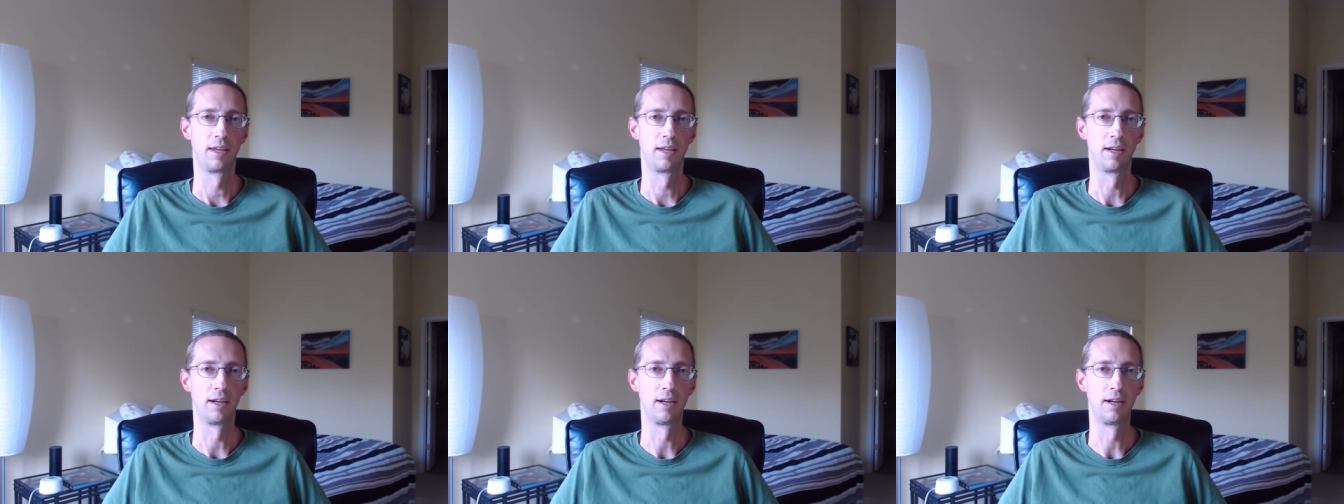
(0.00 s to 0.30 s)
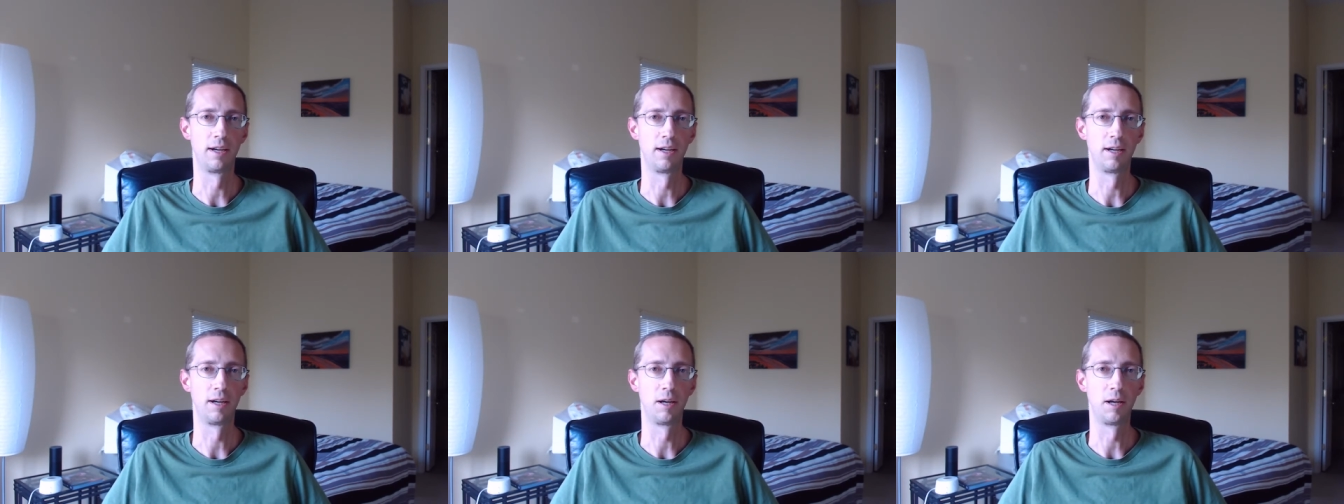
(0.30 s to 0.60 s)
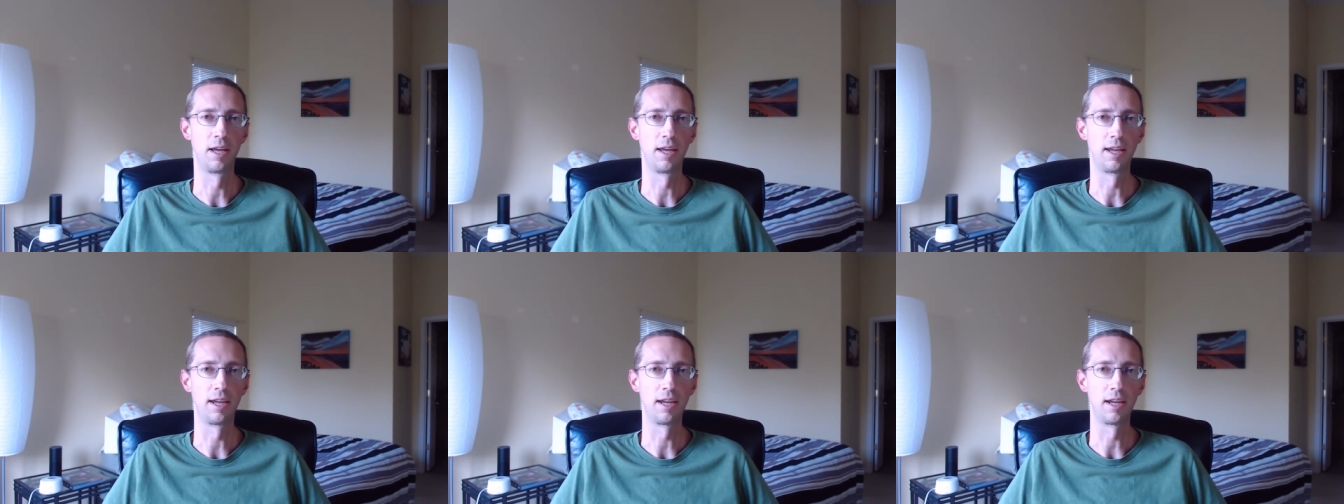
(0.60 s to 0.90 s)
Uh,
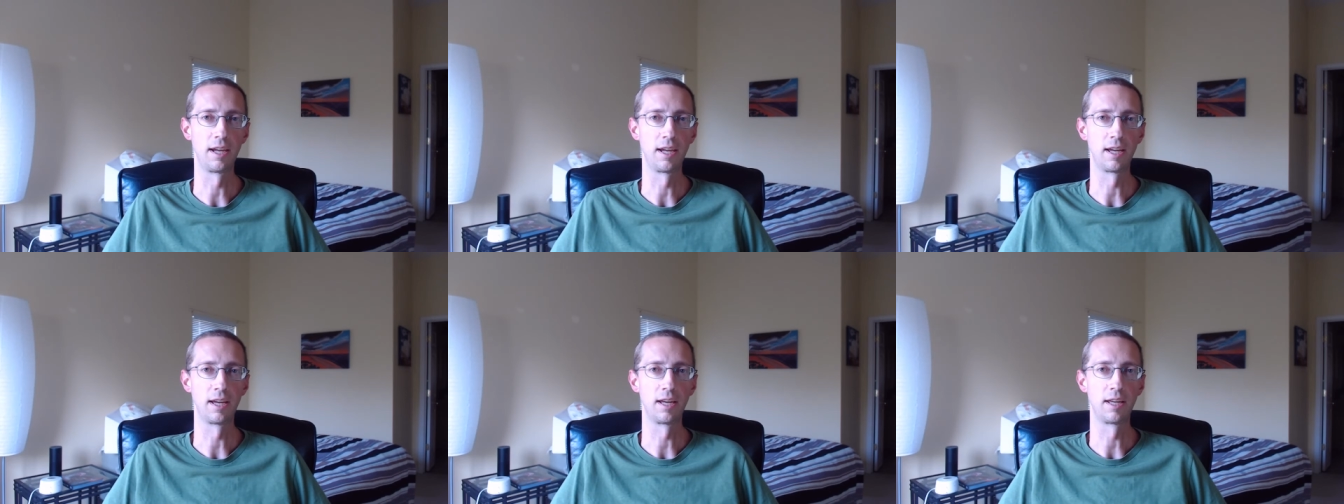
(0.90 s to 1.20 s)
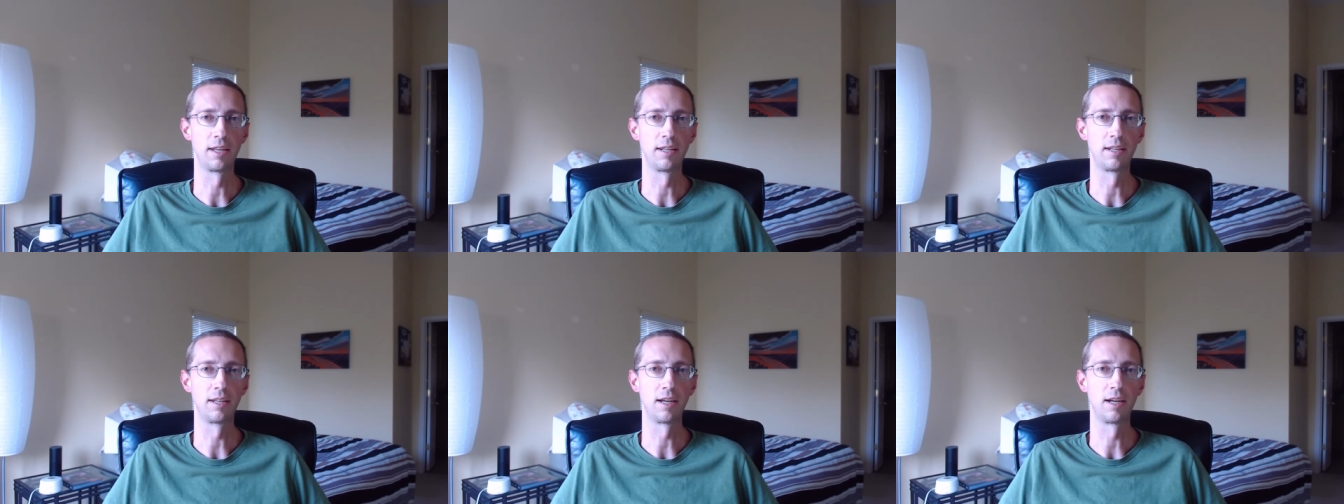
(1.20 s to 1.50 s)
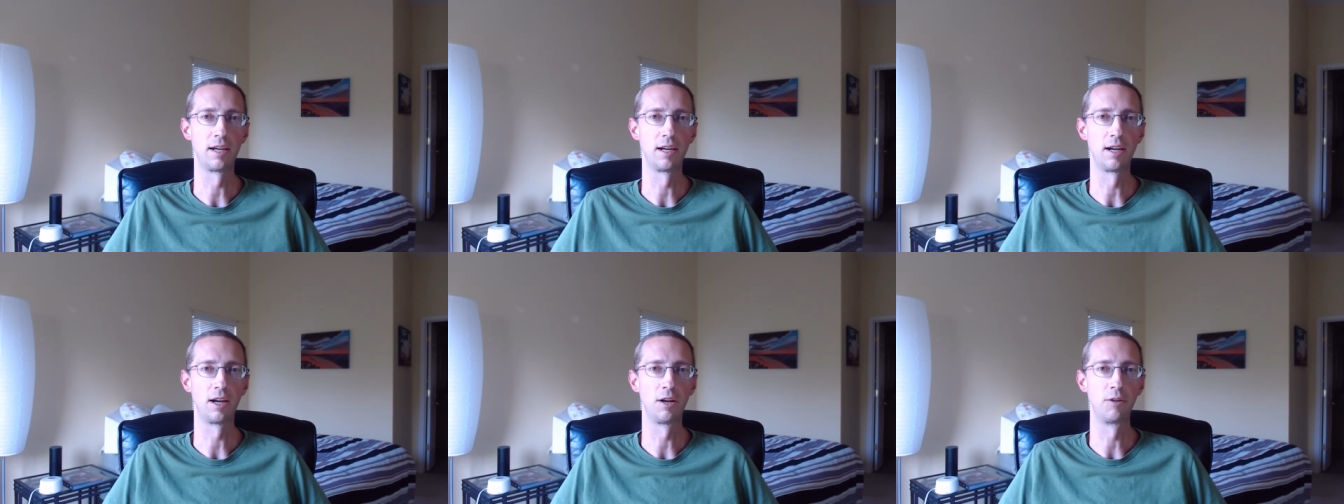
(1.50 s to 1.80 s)
and
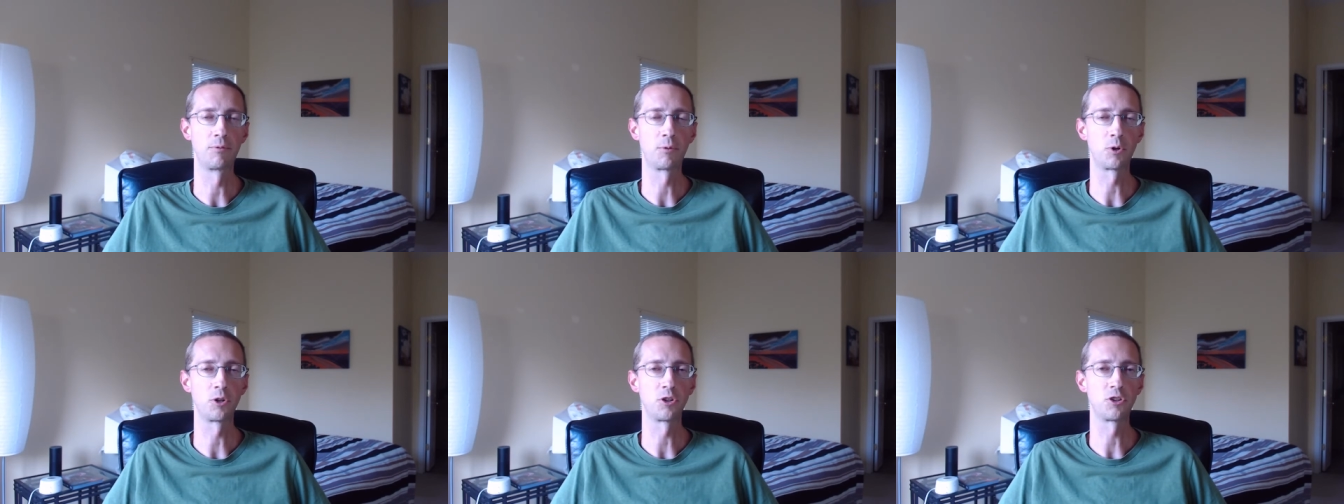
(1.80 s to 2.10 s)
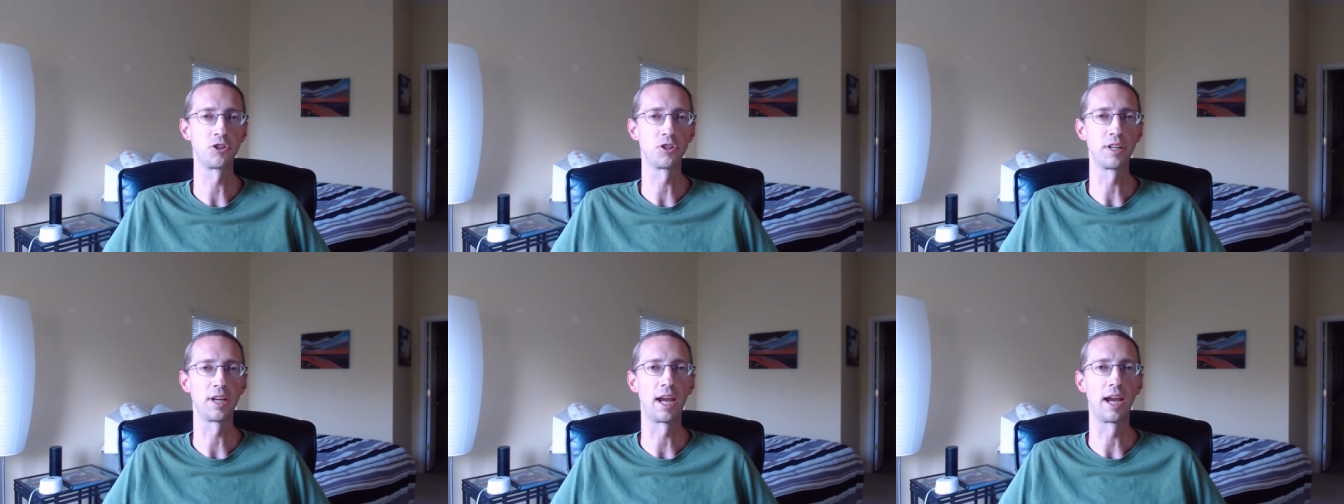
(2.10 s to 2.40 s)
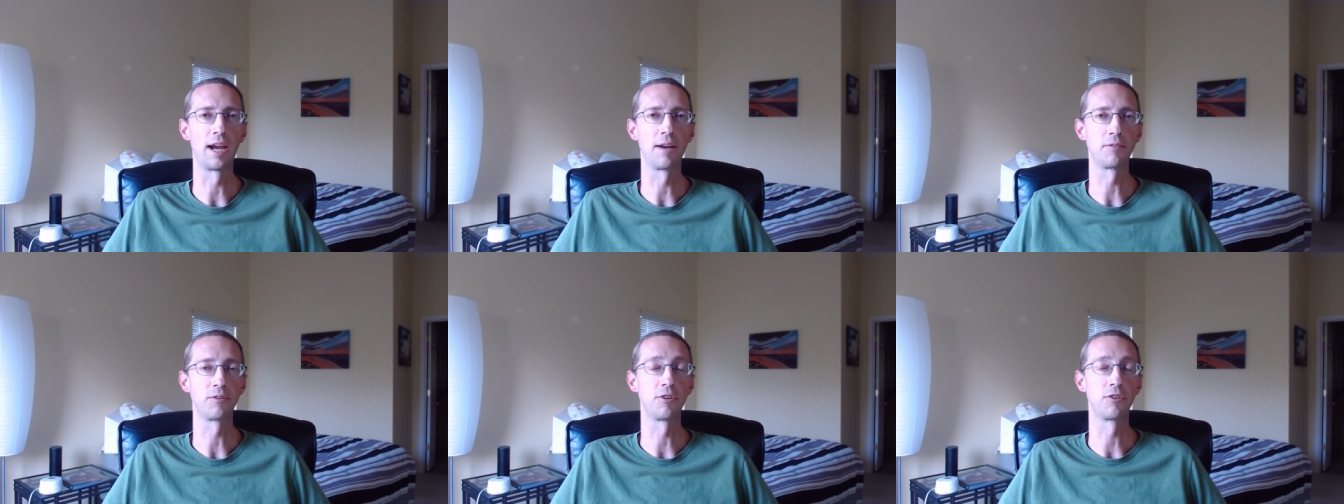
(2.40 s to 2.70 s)
uh, unfortunately,
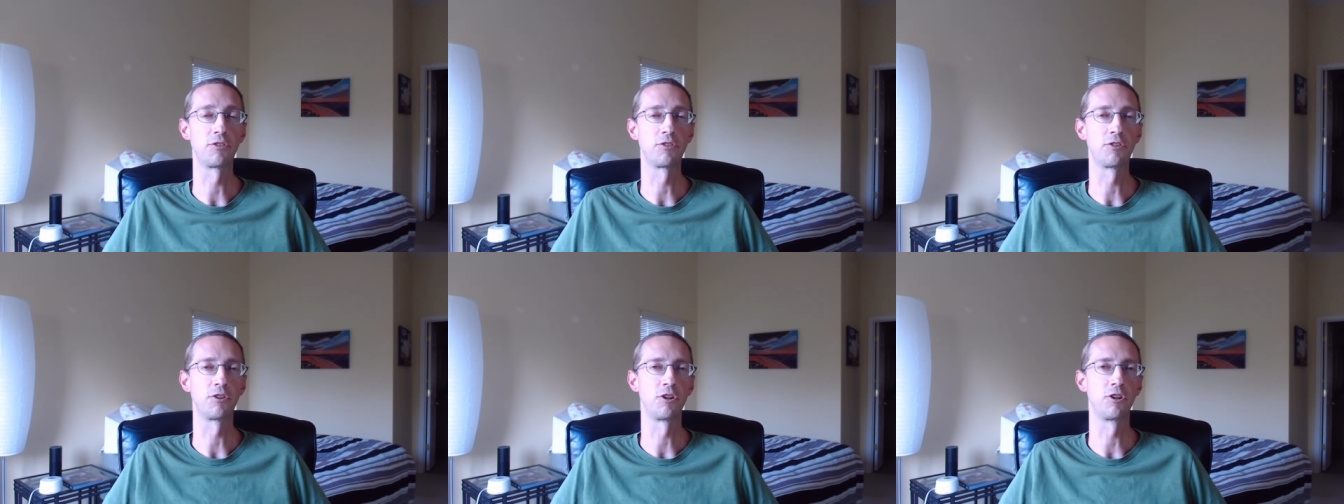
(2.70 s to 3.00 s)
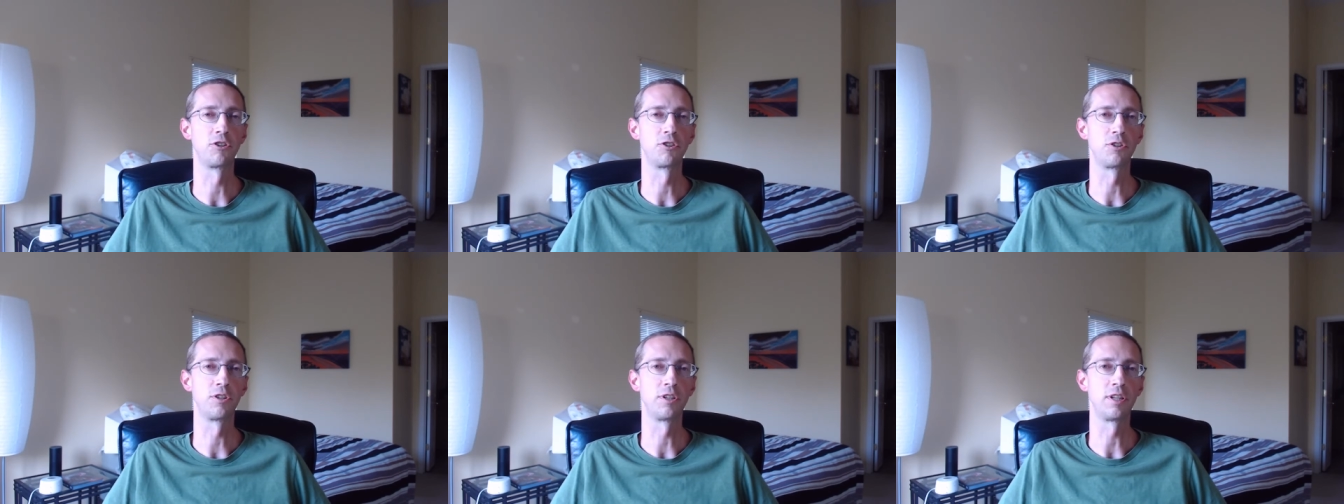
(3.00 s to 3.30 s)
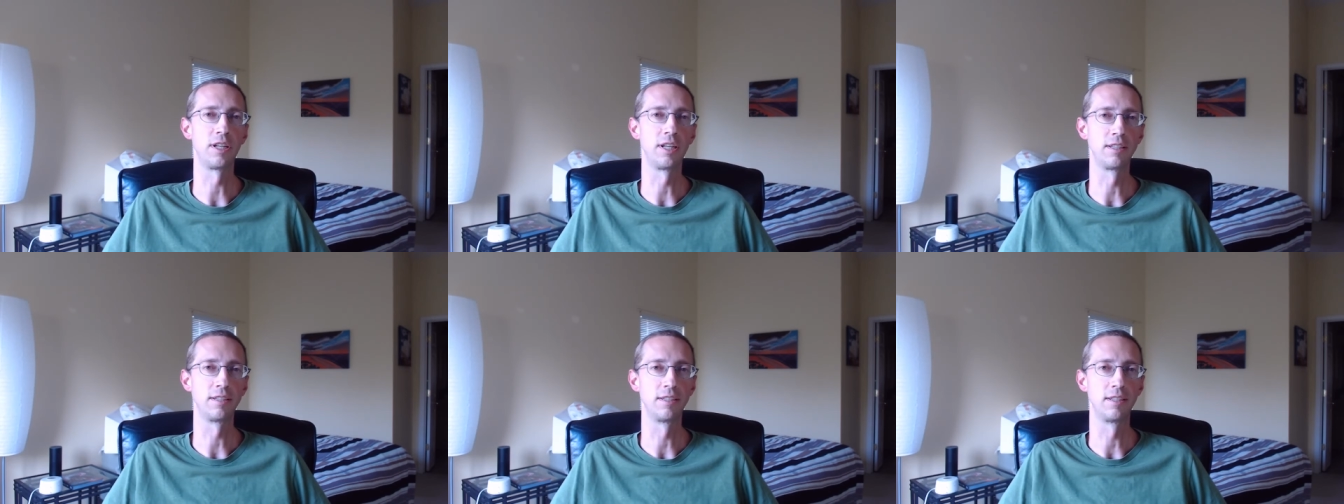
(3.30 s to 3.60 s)
after the
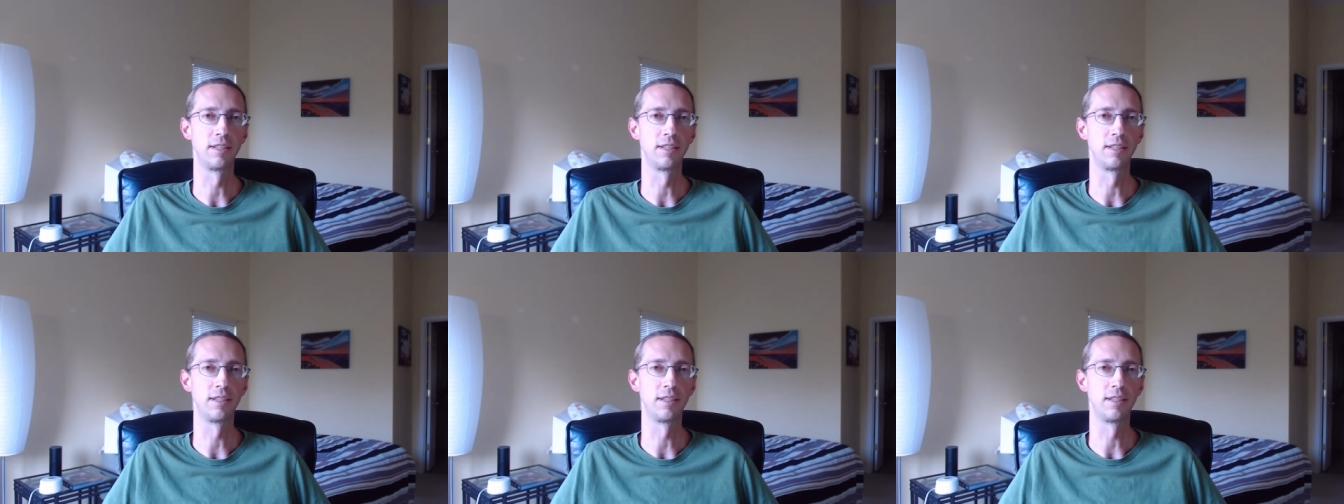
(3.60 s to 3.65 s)
surgery,